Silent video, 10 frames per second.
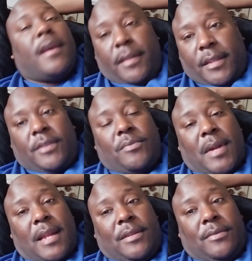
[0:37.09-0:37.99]
This is
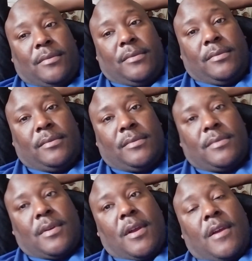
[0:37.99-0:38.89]
what I do.
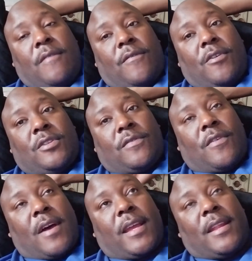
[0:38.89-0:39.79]
First of
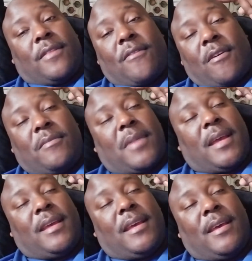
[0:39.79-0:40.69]
all, I get a thought in my
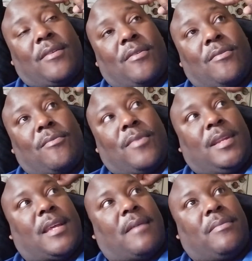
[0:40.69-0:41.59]
head on
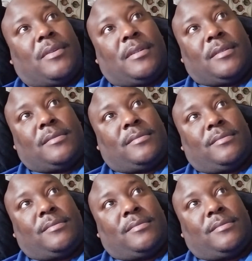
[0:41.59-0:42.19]
what type of